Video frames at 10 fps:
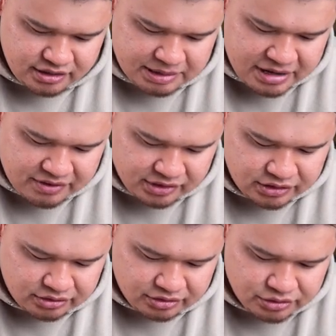I'm gonna have a
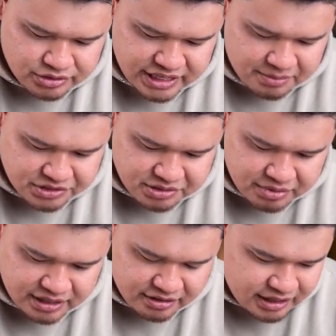little Lewis Hamilton
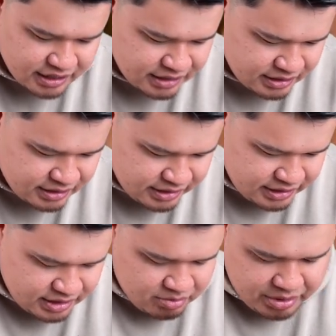pile here.
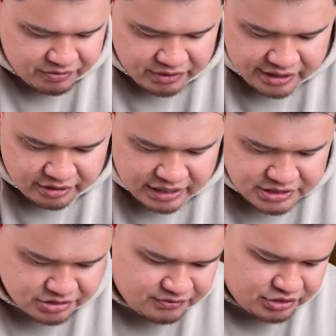But Fernando
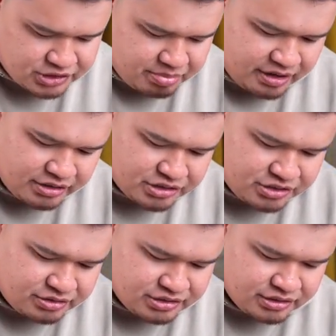Alonso's first appearance
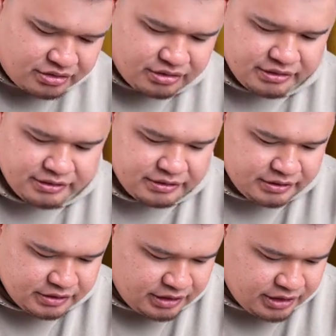too, so...
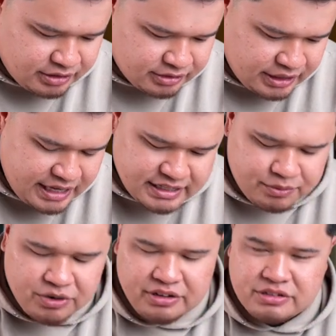You know, he's like
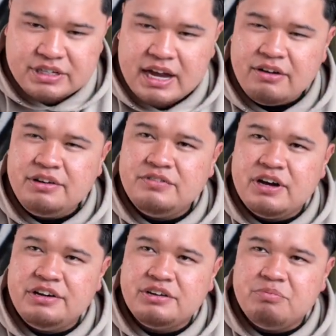one of those guys. I don't even know how
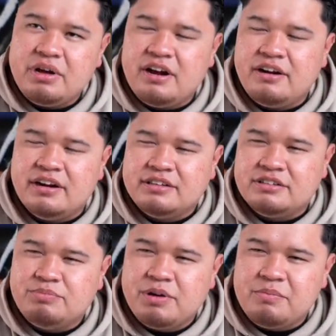you compare
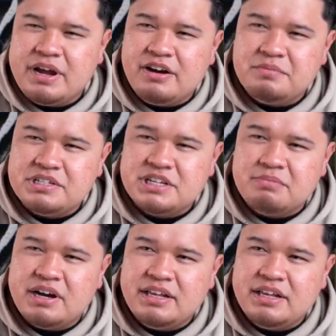him to somebody.